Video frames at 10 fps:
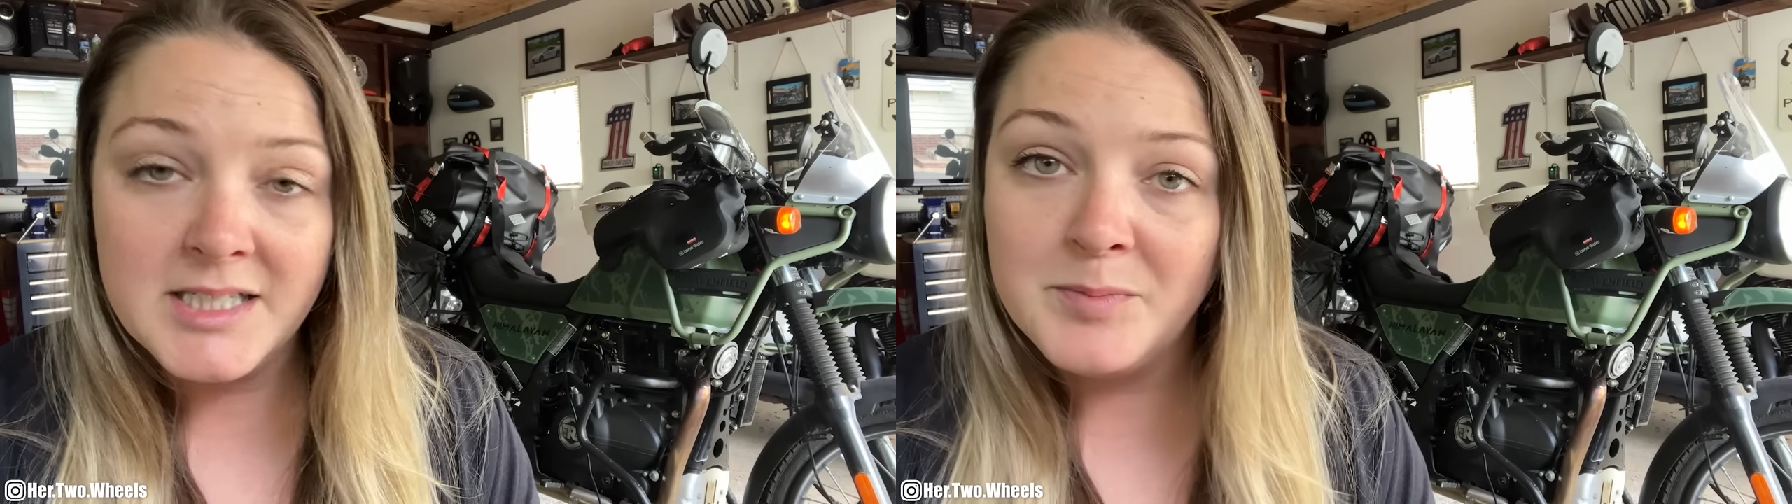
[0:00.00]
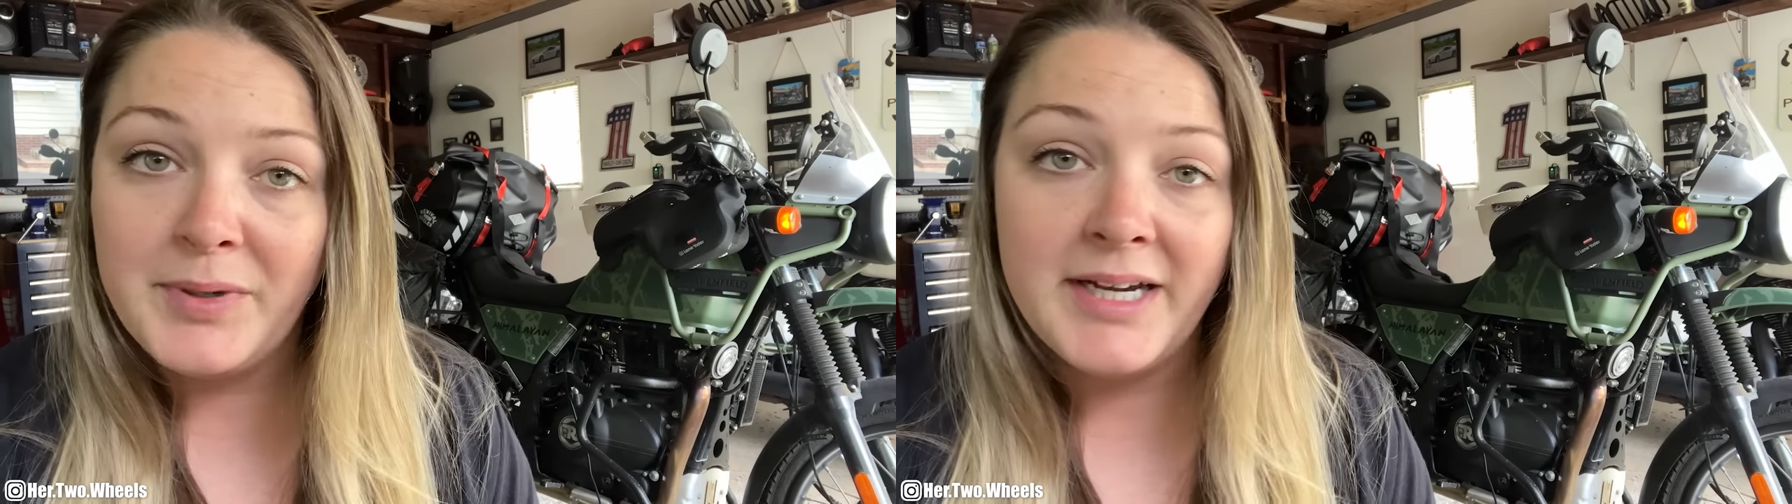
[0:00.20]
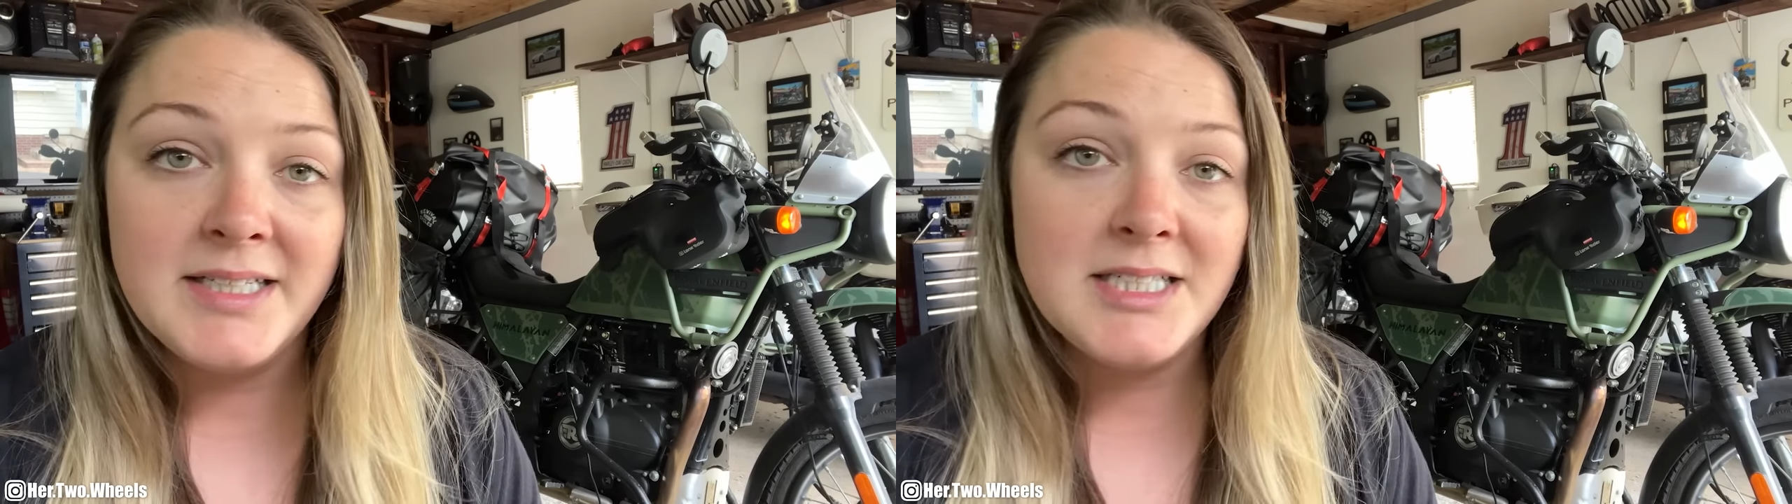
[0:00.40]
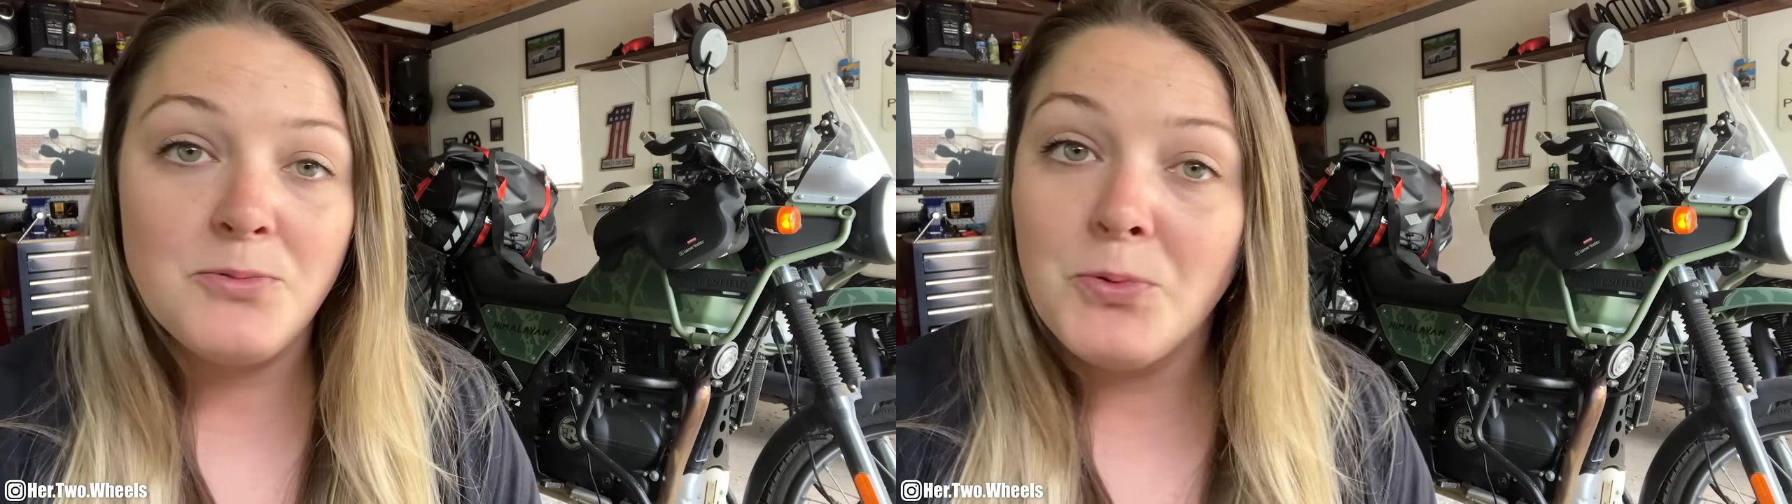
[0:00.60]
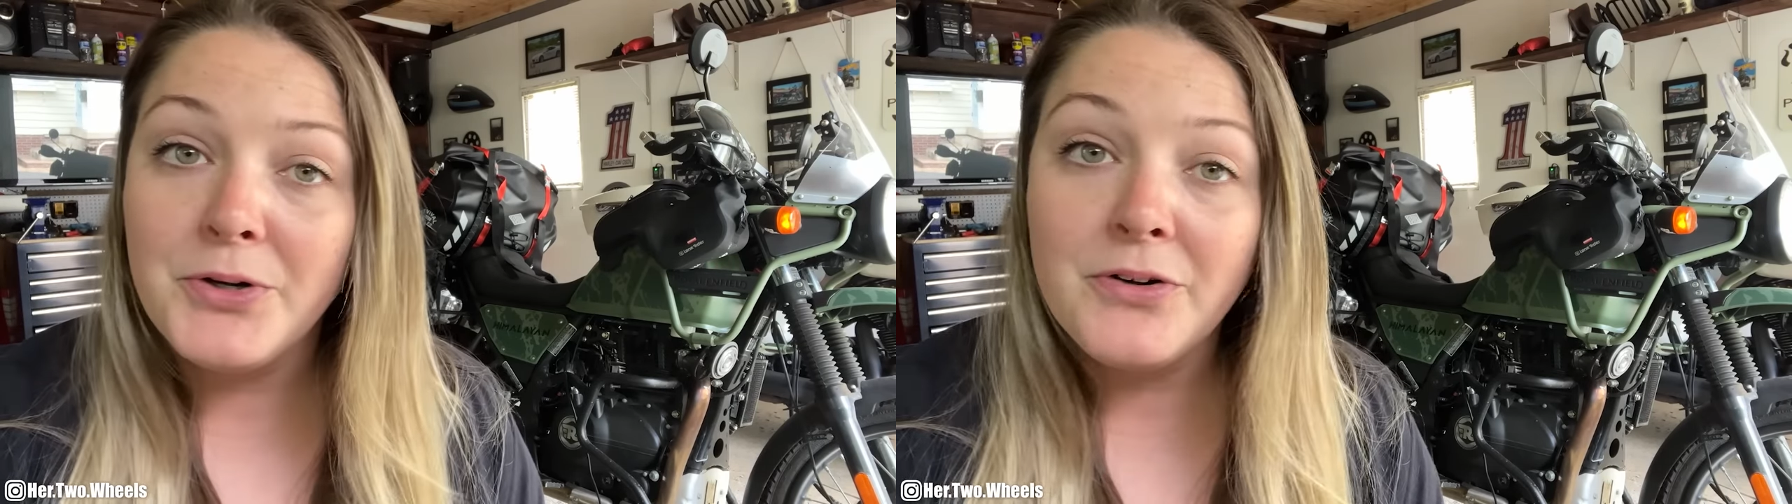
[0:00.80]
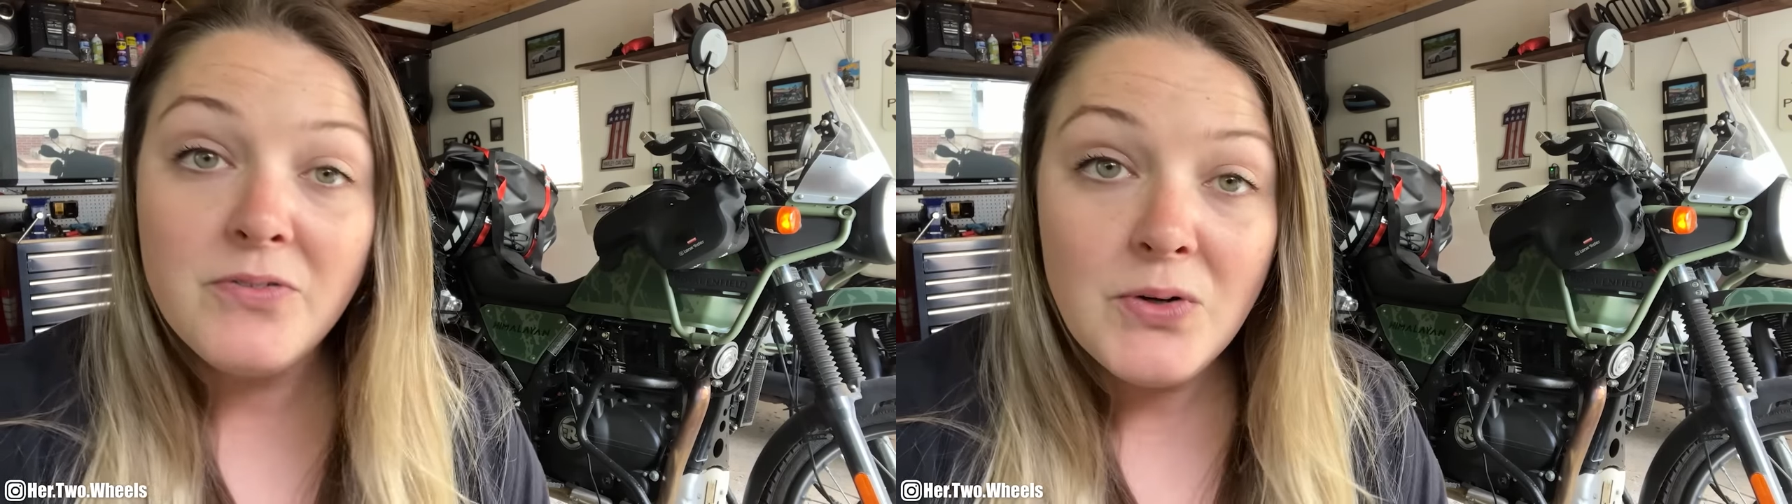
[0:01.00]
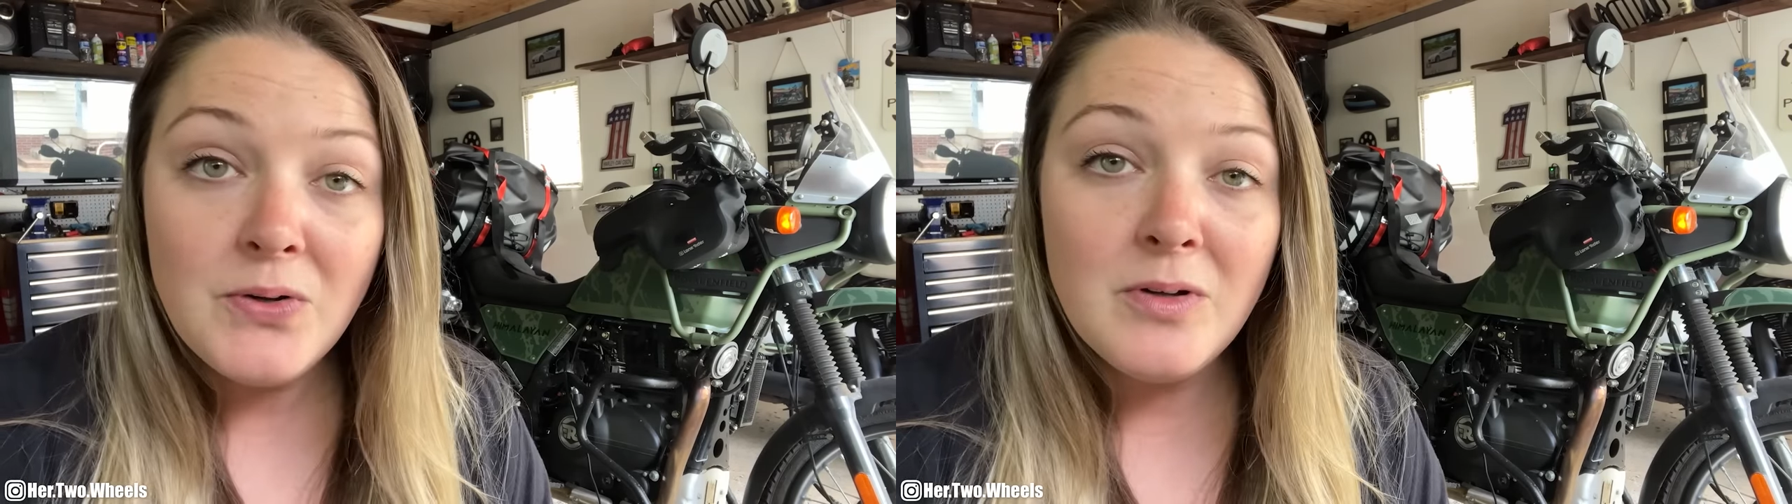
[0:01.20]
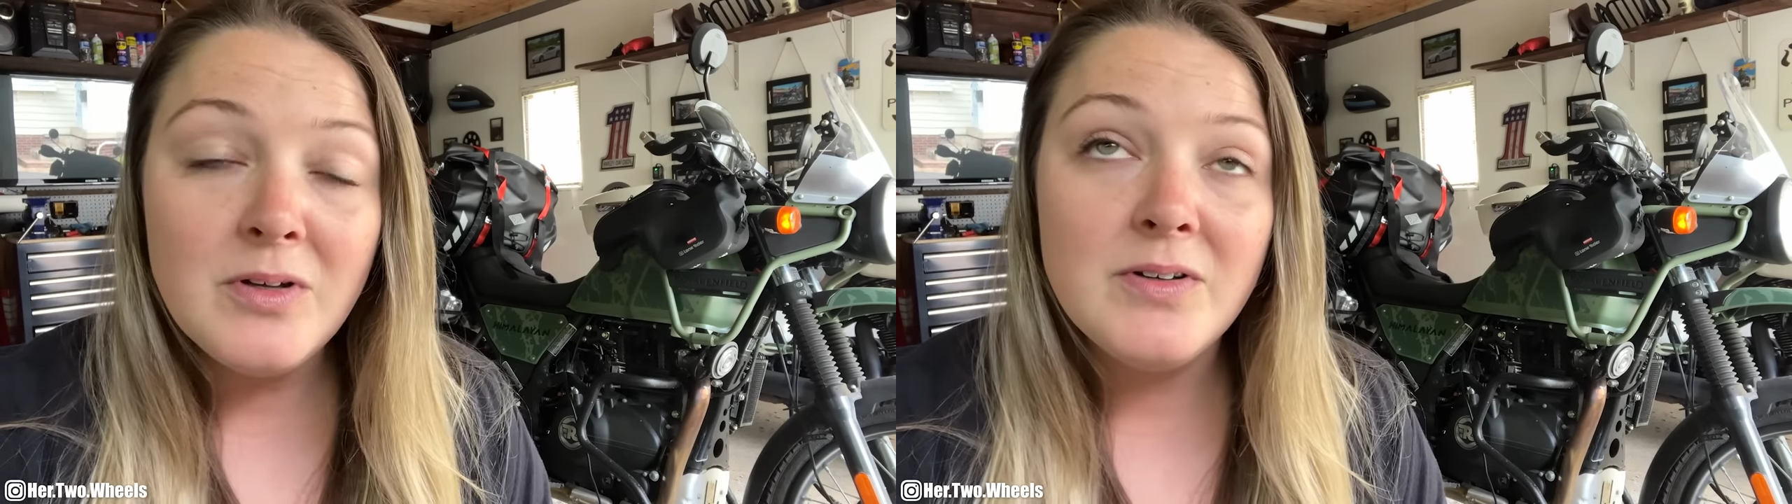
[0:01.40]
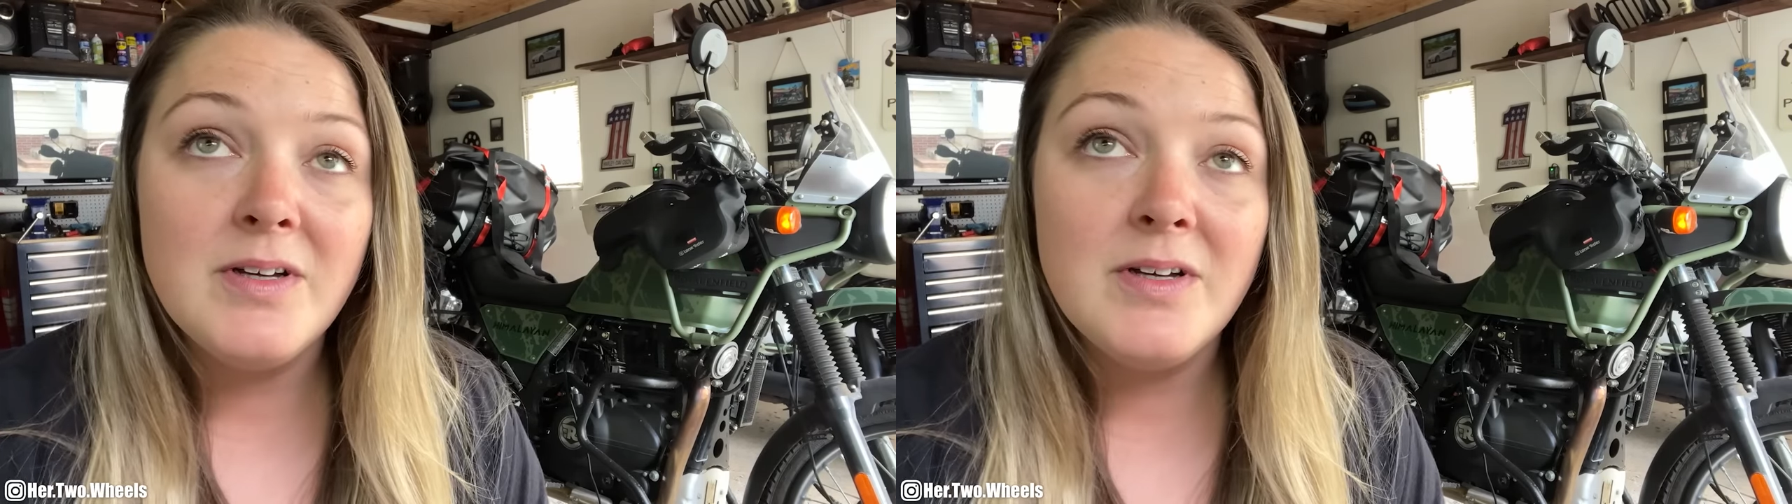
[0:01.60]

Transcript: the bike did wonderful.